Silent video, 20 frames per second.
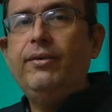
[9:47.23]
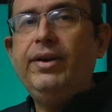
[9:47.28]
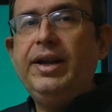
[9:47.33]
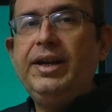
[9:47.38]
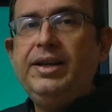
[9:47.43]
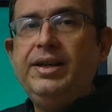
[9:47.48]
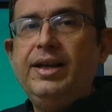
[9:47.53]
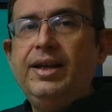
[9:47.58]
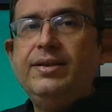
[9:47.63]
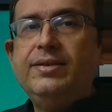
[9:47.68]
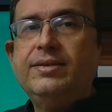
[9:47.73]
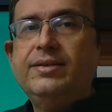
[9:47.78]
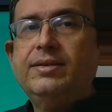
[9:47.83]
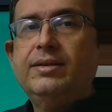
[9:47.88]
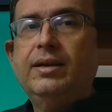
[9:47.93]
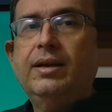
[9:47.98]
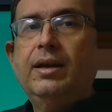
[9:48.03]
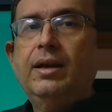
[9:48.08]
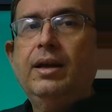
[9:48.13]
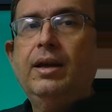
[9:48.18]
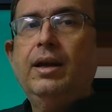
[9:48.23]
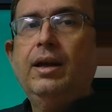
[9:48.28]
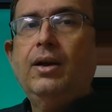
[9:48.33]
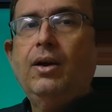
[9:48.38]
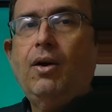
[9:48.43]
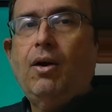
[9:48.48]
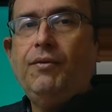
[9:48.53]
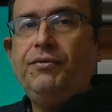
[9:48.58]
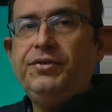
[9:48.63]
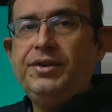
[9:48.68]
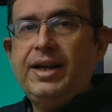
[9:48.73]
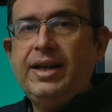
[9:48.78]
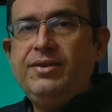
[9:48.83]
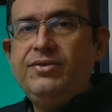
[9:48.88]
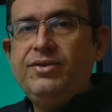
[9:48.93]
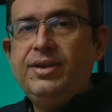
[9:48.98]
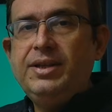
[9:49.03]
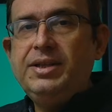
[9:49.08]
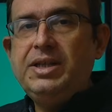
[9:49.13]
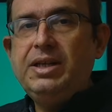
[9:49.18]
a radius of
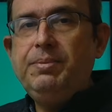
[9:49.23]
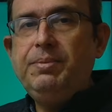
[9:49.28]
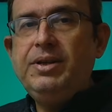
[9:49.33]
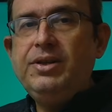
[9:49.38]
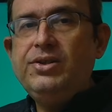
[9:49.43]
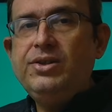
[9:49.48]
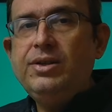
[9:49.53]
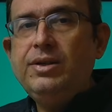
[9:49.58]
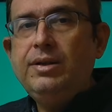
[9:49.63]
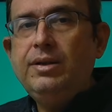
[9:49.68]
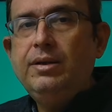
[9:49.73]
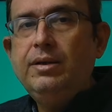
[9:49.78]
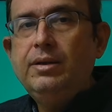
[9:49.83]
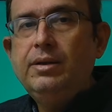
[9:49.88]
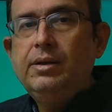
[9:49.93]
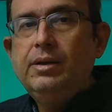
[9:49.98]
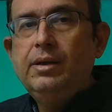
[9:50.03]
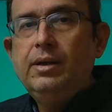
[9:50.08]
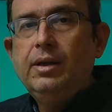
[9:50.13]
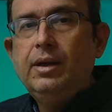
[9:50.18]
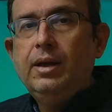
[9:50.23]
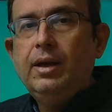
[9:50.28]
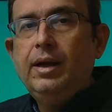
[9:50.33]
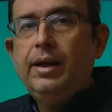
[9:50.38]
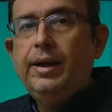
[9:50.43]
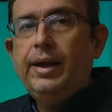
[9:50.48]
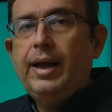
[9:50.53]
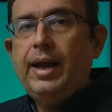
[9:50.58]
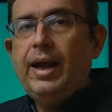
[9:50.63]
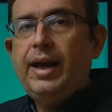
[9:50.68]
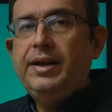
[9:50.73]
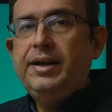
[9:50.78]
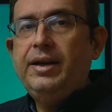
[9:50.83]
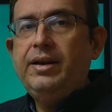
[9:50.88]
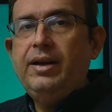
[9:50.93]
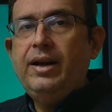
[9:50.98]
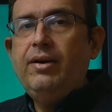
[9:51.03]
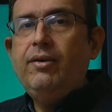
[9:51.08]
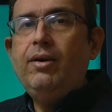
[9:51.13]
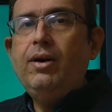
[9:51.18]
10 centimeter and
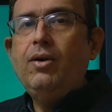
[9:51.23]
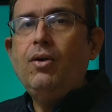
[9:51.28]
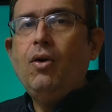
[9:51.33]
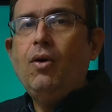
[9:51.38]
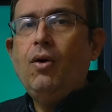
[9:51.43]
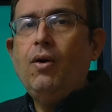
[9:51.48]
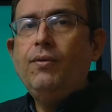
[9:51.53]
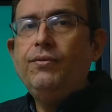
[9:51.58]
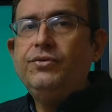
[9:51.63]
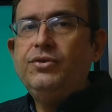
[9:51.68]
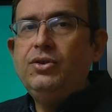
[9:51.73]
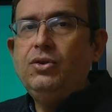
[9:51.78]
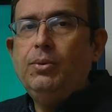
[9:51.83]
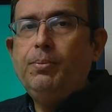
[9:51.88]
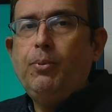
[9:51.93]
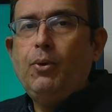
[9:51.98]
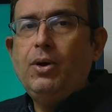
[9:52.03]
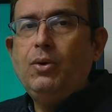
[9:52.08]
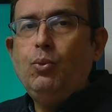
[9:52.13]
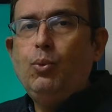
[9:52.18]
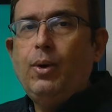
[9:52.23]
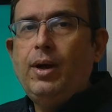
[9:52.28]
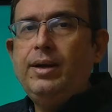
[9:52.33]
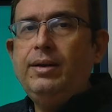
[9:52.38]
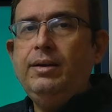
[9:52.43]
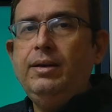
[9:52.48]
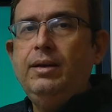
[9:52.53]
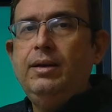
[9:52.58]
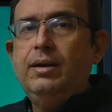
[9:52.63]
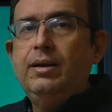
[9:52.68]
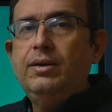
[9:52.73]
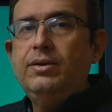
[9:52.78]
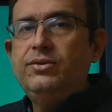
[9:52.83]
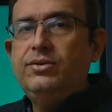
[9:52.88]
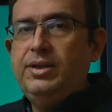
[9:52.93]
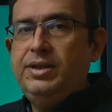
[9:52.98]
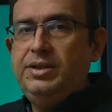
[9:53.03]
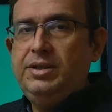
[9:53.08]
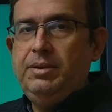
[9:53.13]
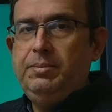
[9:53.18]
an error of 0.1
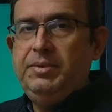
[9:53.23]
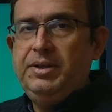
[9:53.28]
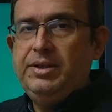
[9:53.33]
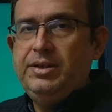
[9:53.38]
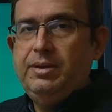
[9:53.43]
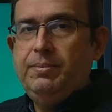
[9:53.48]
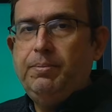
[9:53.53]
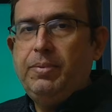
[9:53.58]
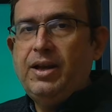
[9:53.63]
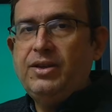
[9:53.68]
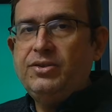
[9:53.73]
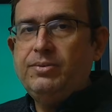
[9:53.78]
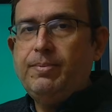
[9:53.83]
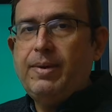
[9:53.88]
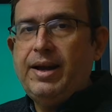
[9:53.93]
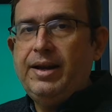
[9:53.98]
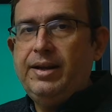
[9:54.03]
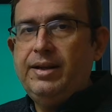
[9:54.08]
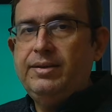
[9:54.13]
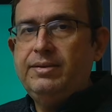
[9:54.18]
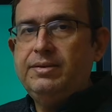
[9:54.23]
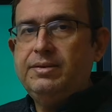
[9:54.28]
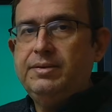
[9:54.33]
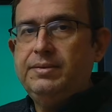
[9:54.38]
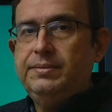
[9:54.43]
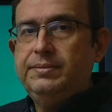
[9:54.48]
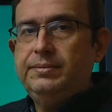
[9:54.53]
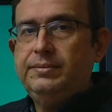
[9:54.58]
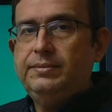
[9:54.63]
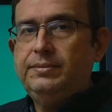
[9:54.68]
centimeter plus minus.